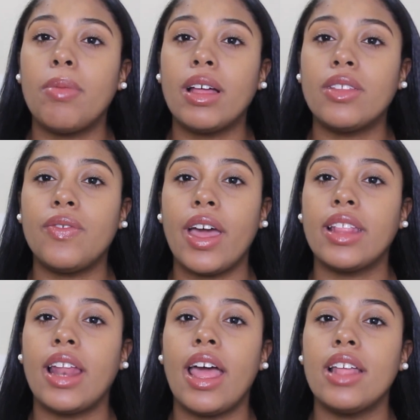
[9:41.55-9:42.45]
about the
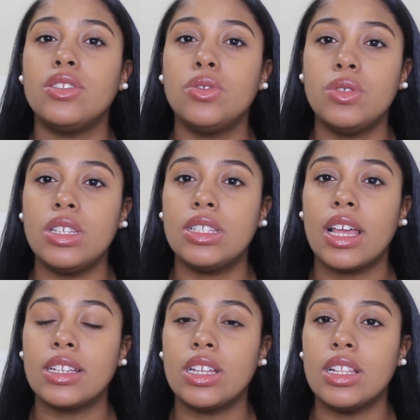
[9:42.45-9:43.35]
fact that I had 2
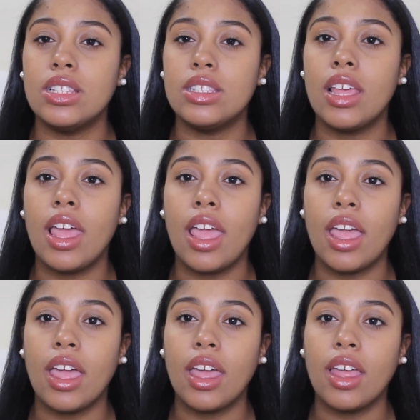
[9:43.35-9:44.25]
C-sections,
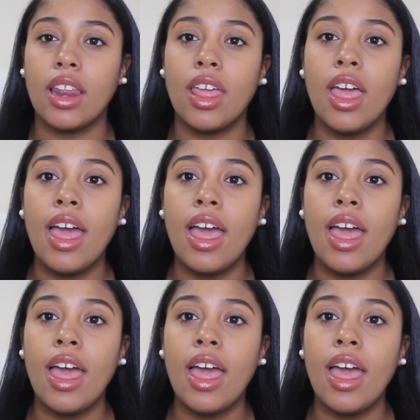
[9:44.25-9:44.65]
and